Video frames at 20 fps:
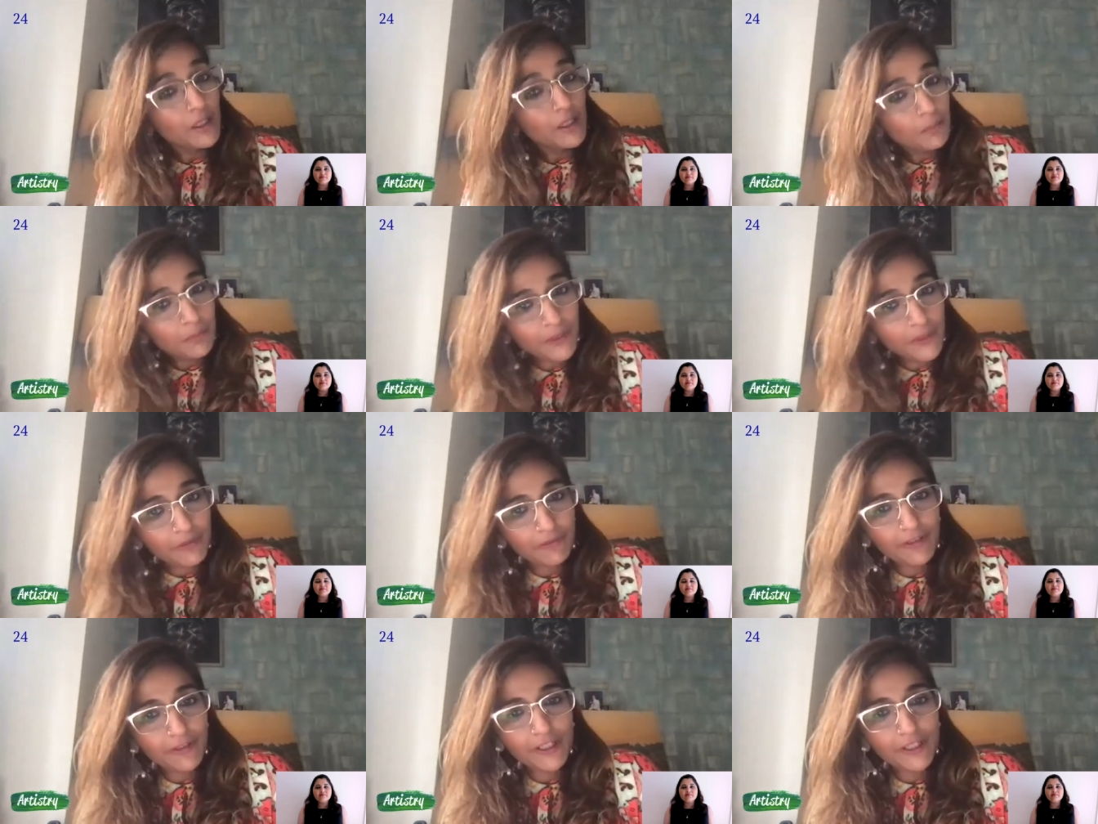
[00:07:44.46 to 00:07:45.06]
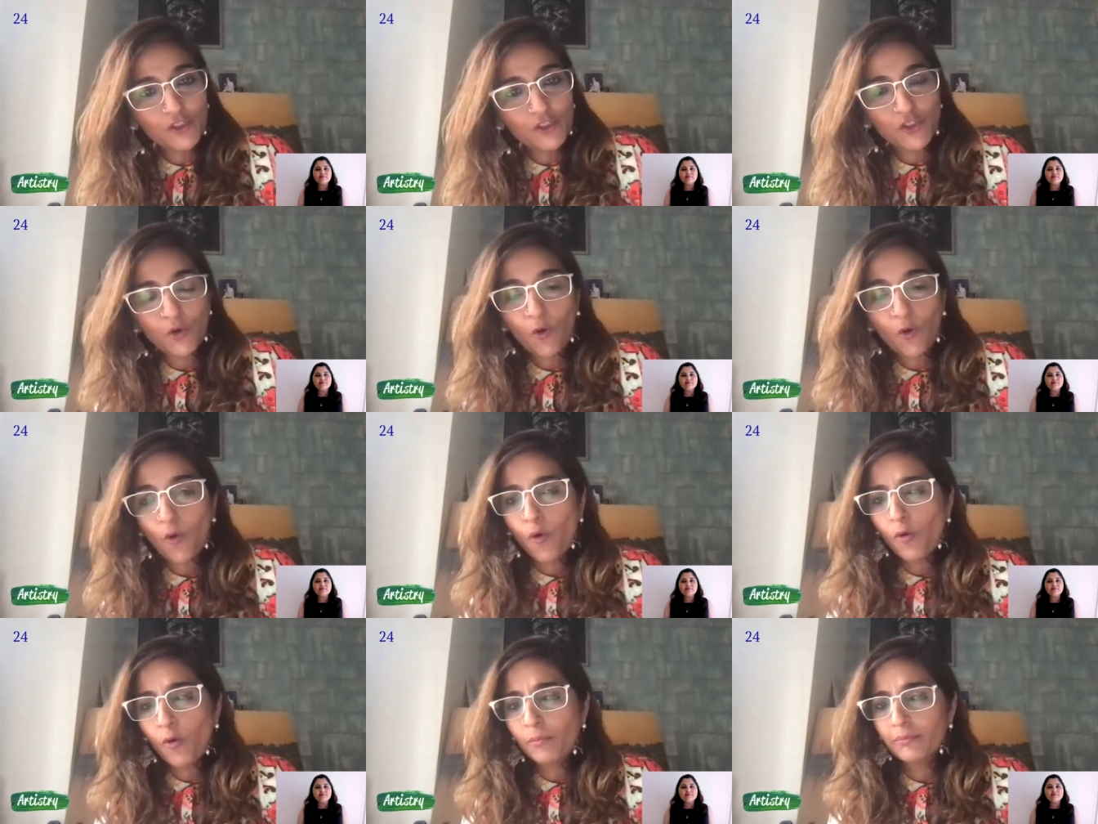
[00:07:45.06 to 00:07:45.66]
privileged
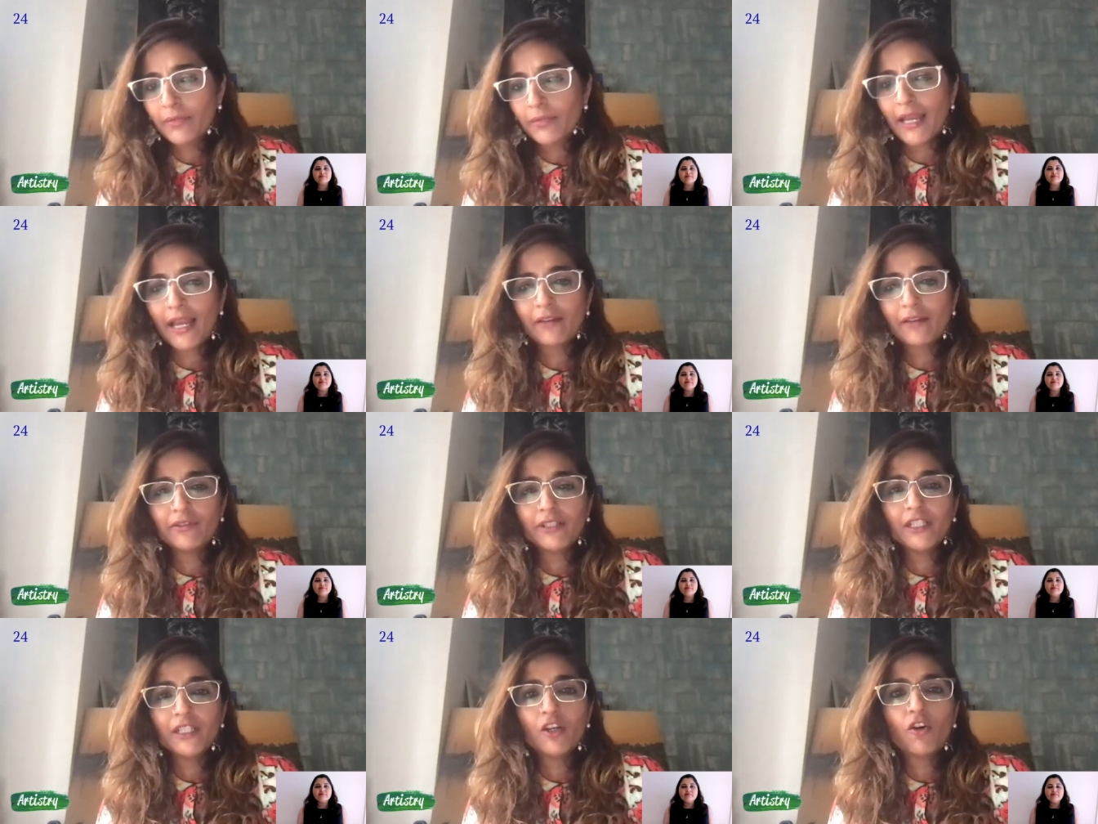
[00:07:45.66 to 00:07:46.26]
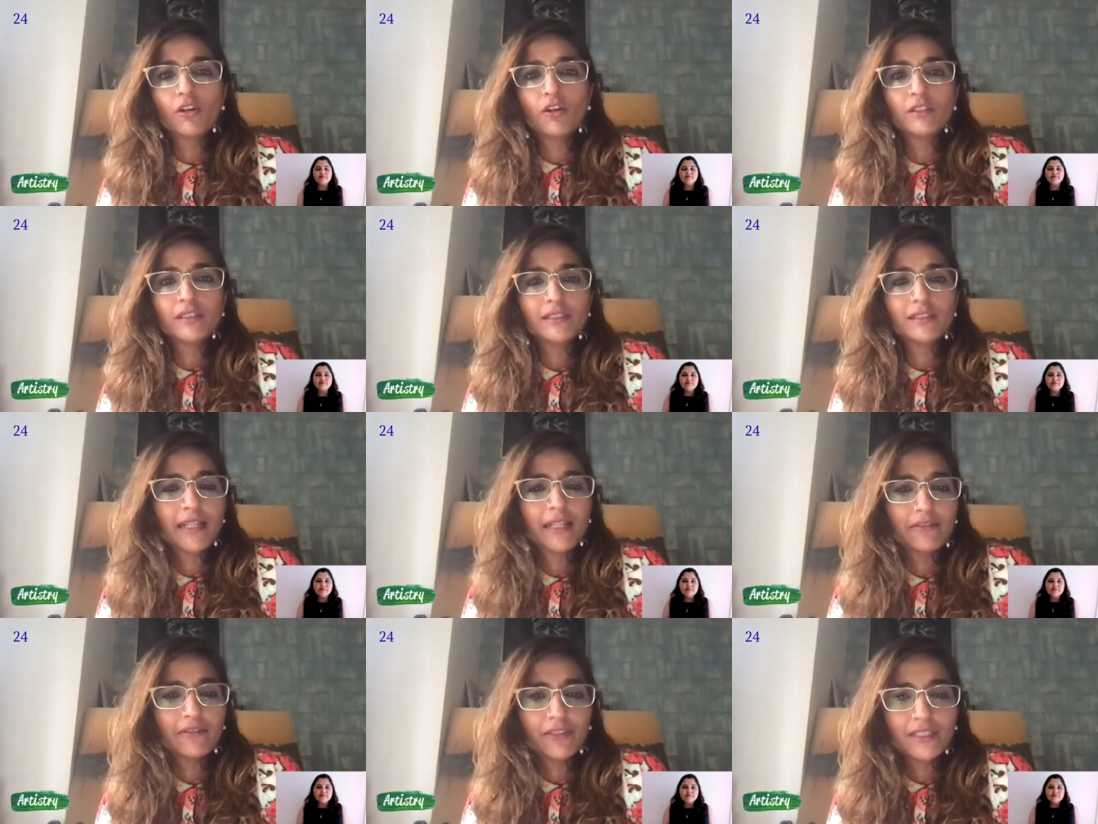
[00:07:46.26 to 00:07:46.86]
home, having gotten
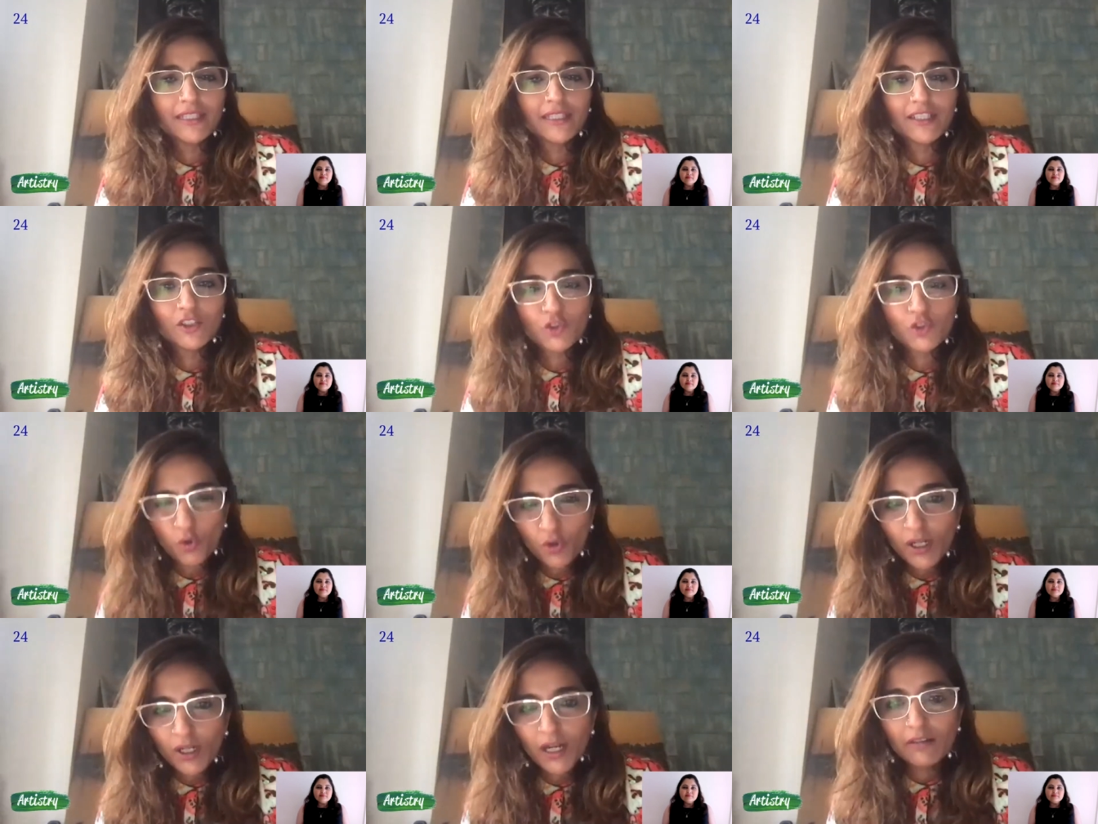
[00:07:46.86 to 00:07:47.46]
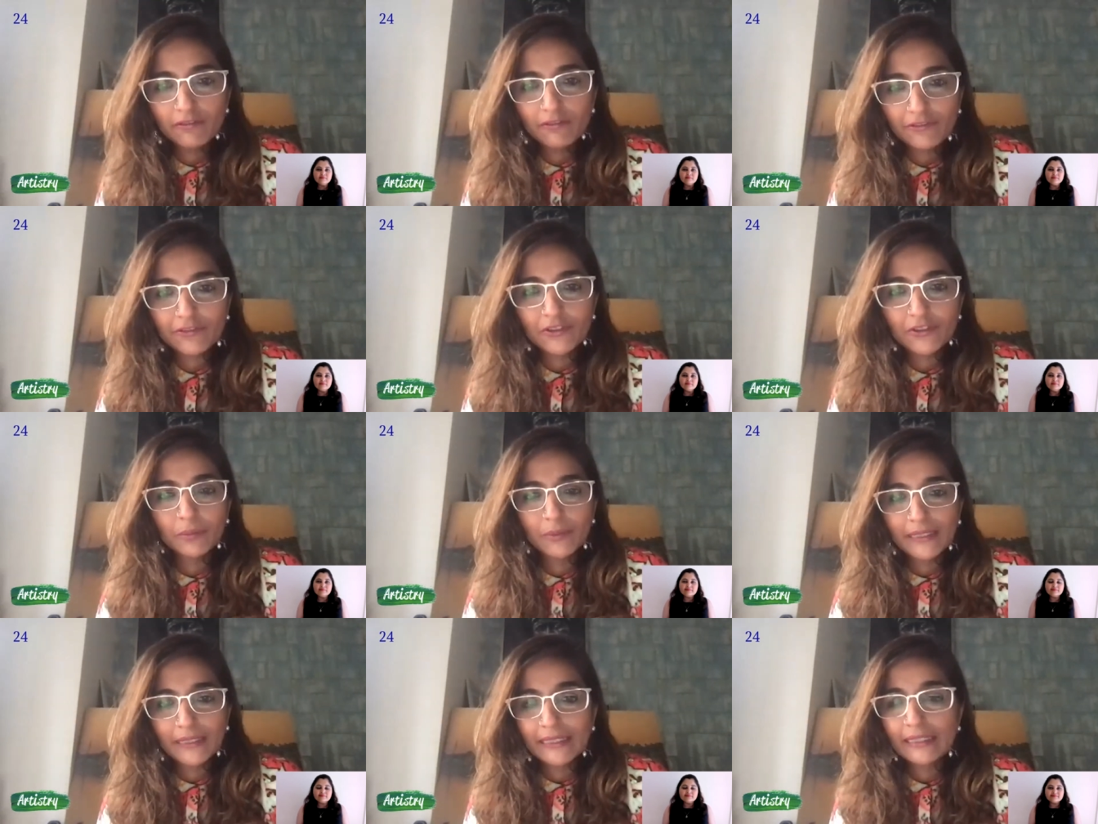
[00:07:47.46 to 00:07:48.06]
everything so
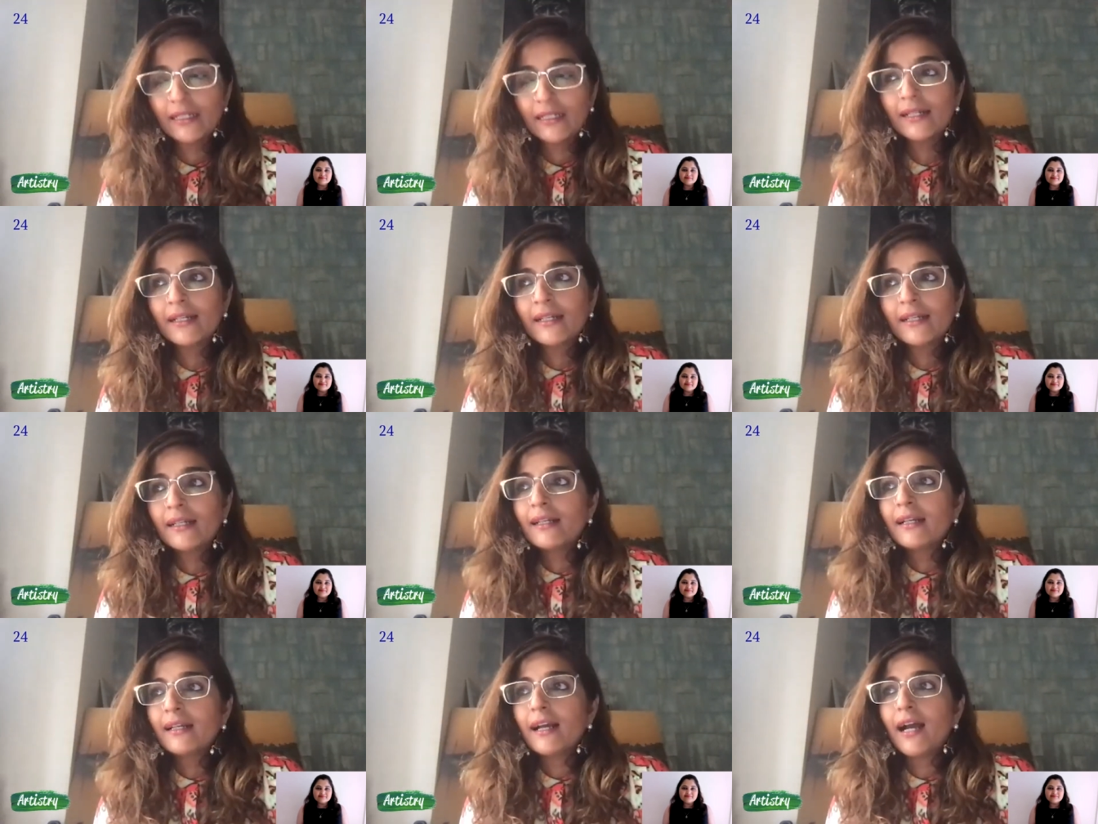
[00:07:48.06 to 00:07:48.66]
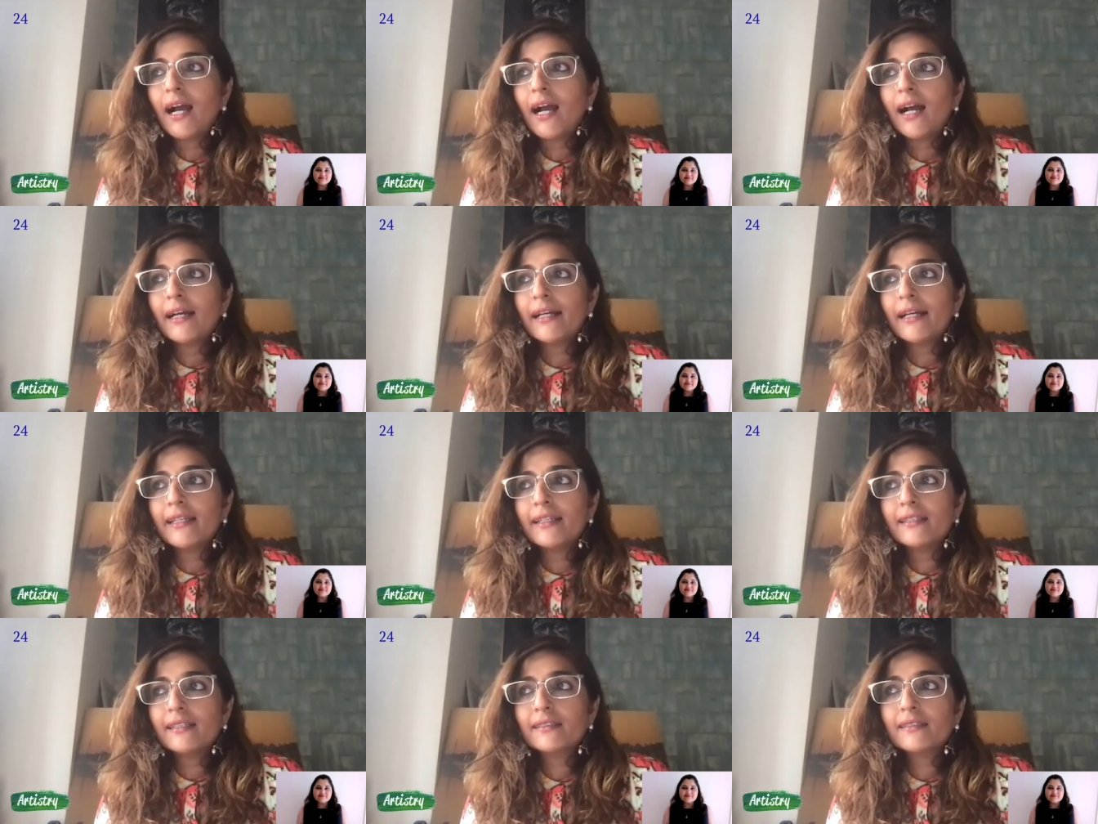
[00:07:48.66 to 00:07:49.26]
comfortably,
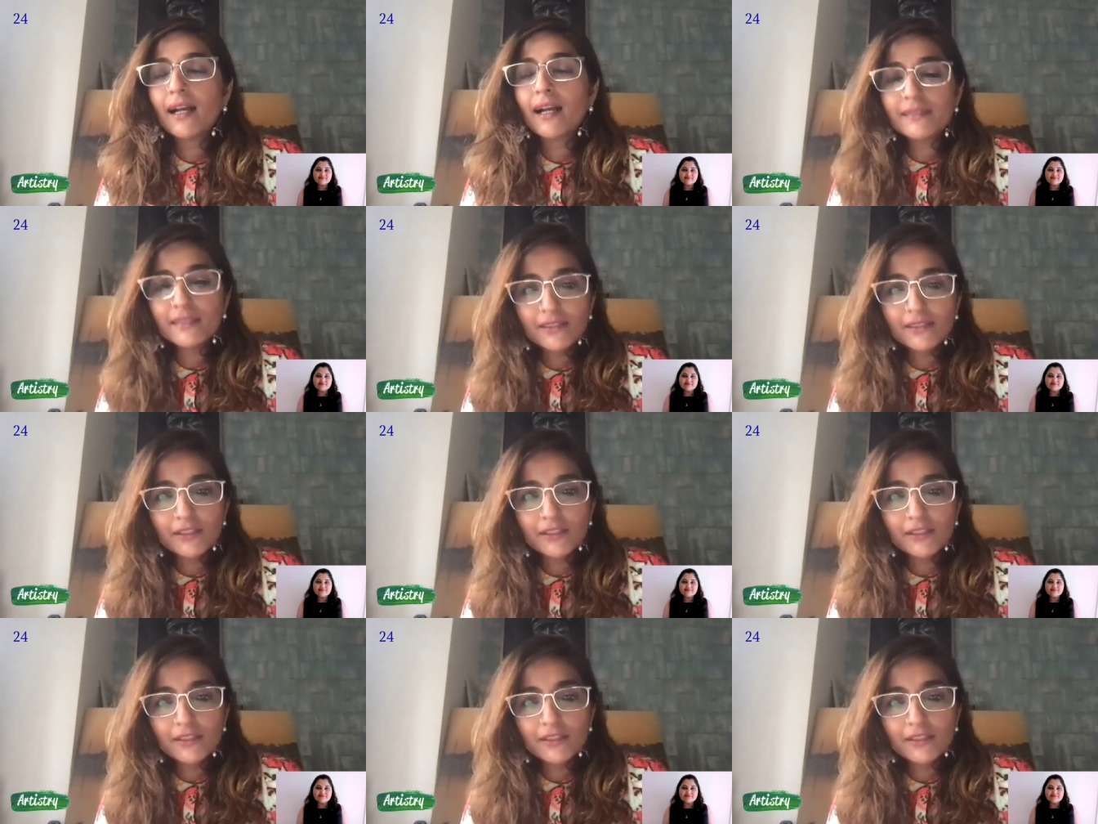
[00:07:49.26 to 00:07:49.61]
I started